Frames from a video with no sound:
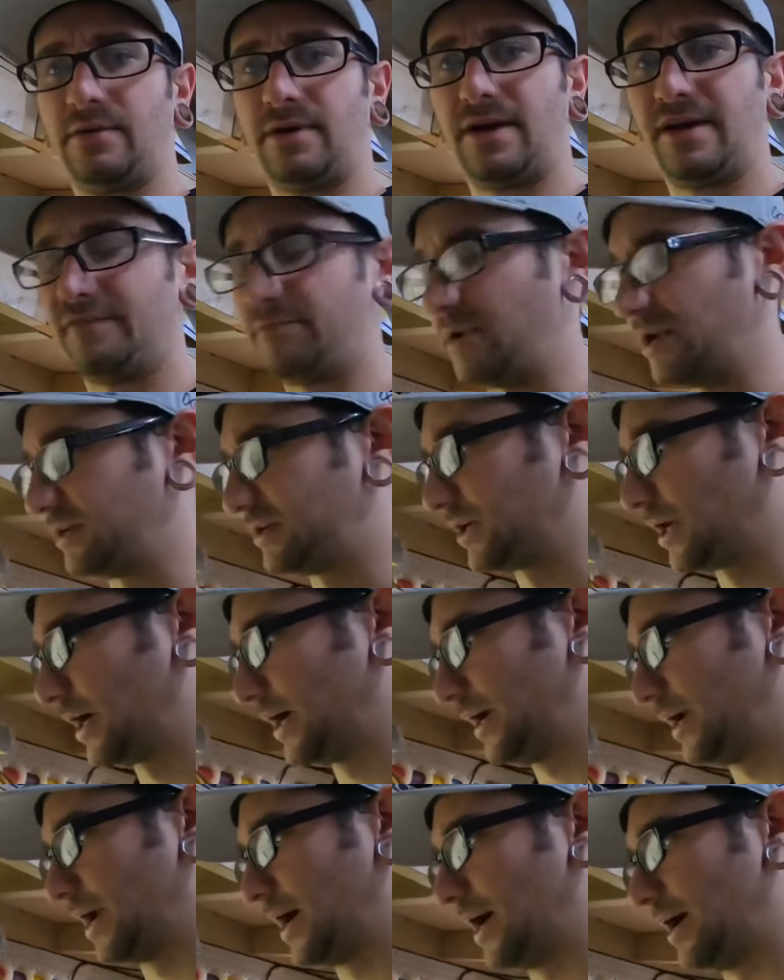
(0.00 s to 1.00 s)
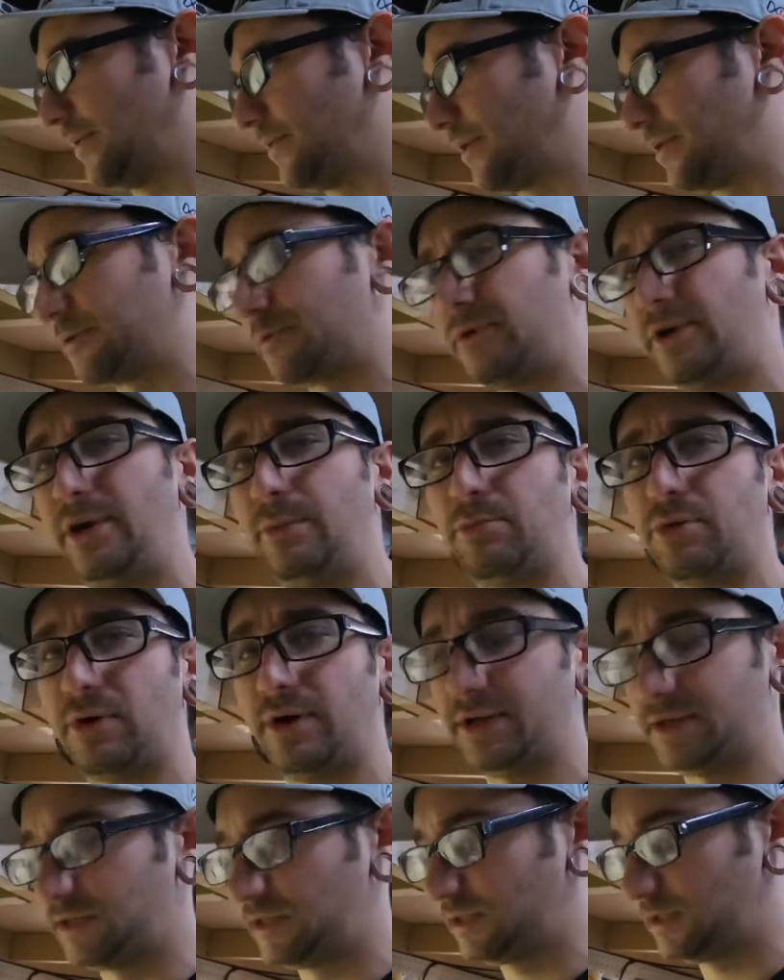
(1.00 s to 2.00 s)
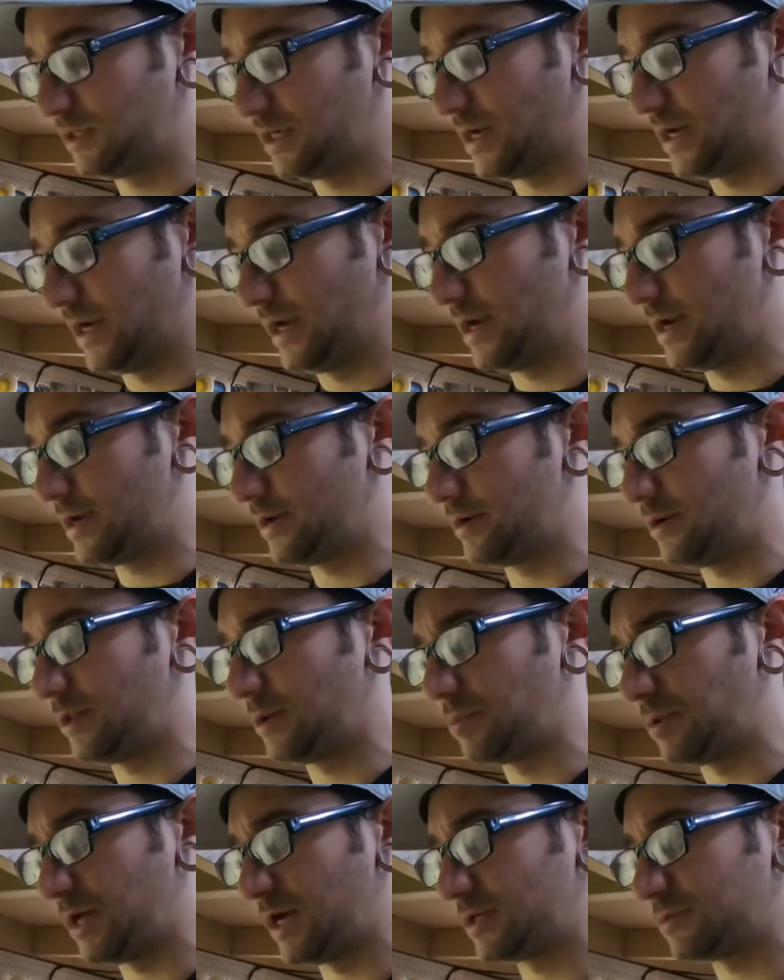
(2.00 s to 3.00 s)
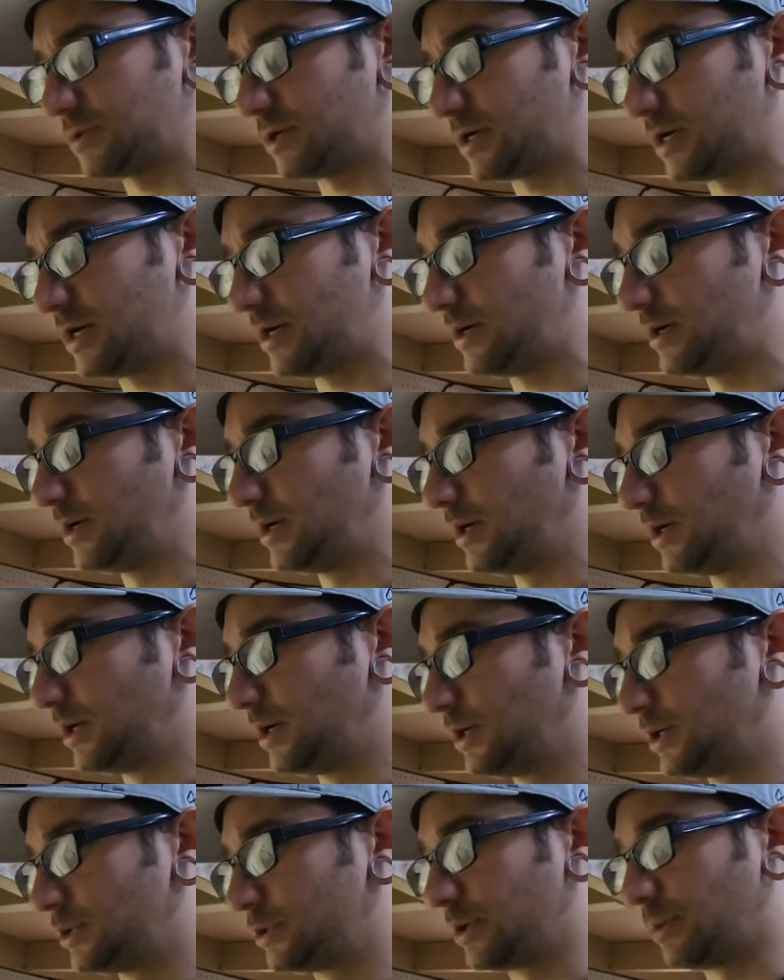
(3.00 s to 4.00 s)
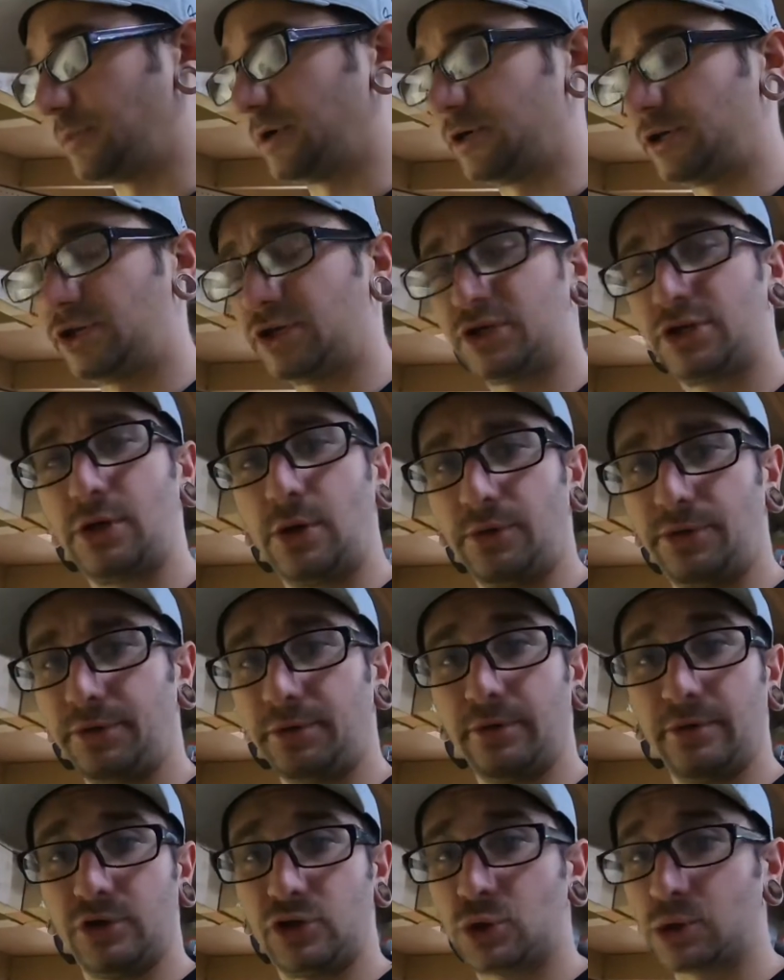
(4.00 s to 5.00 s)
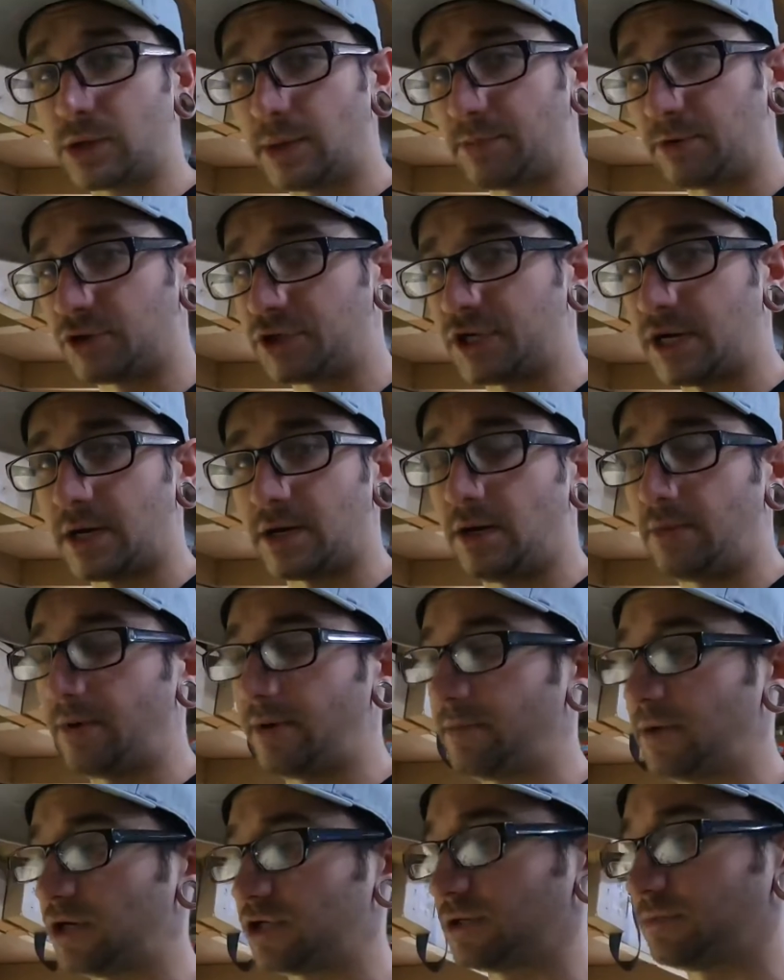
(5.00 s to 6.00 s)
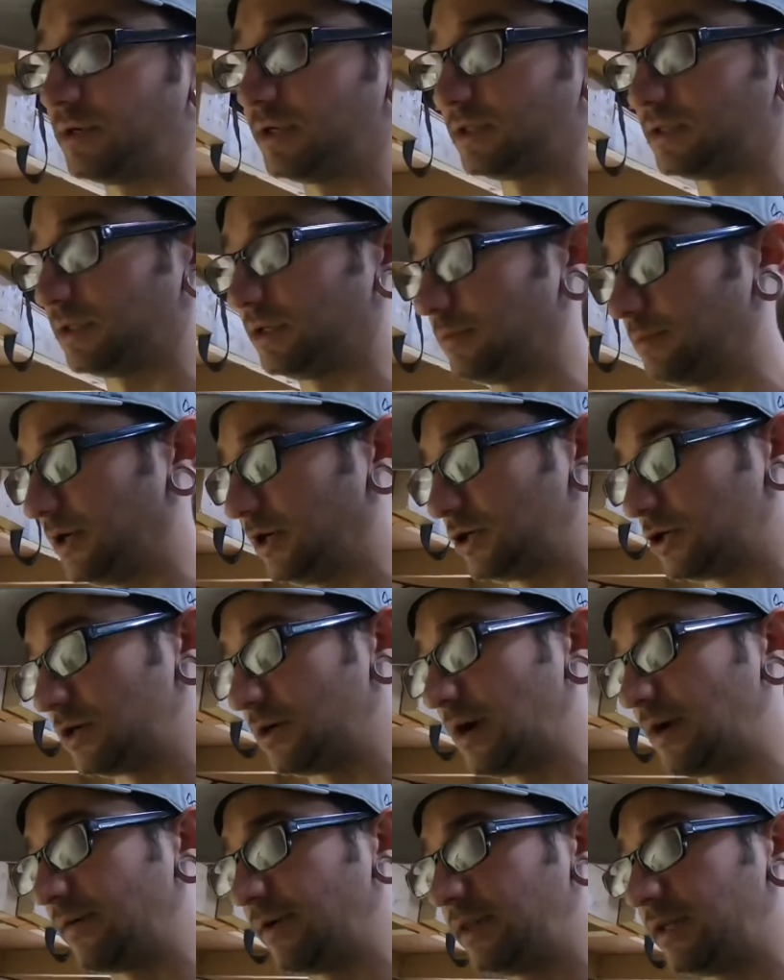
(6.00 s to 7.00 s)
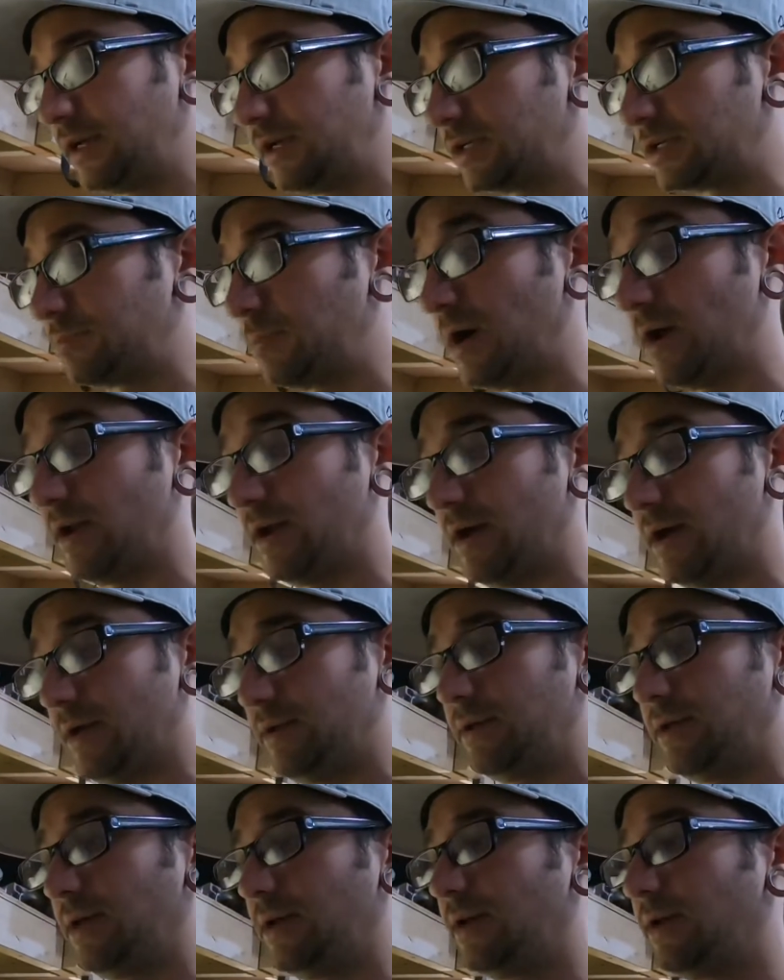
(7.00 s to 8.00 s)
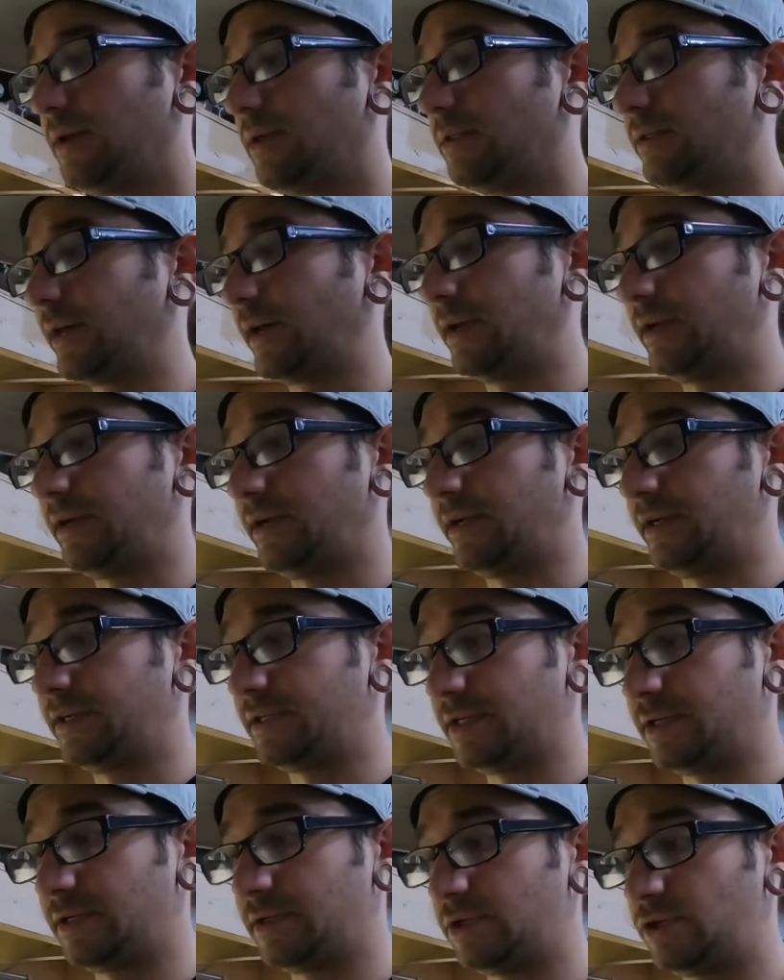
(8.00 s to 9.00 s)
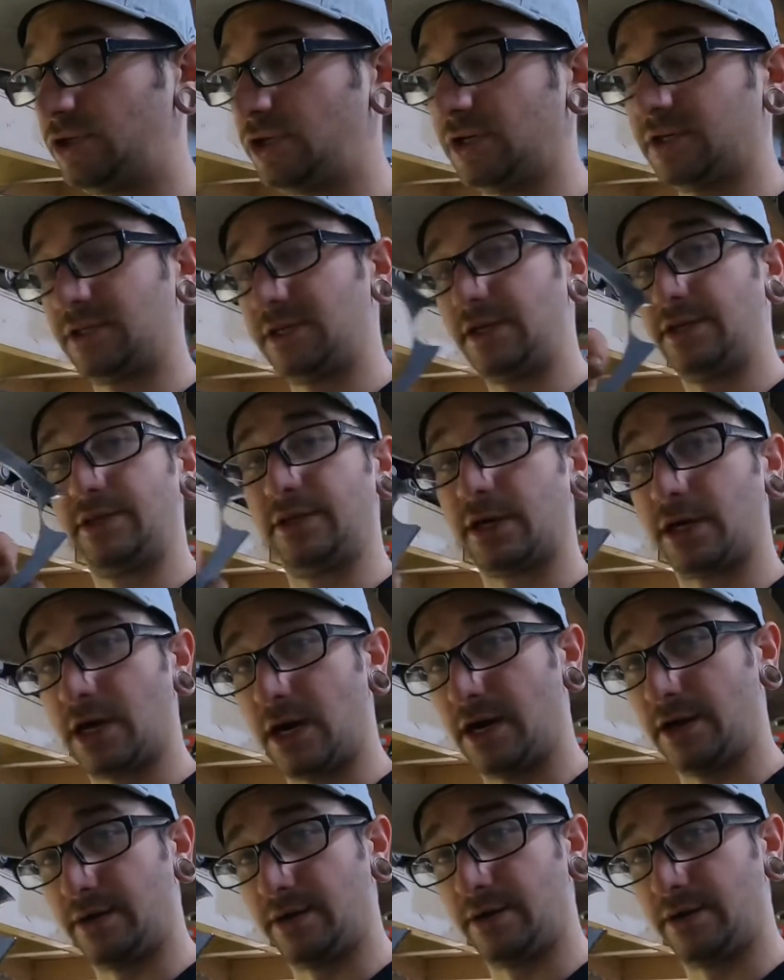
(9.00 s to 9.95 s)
have been tight on the 3D prints and the plasma cut. So I'm going to just go through and triple check all my measurements and make sure everything is spot on, that it isn't just in the cut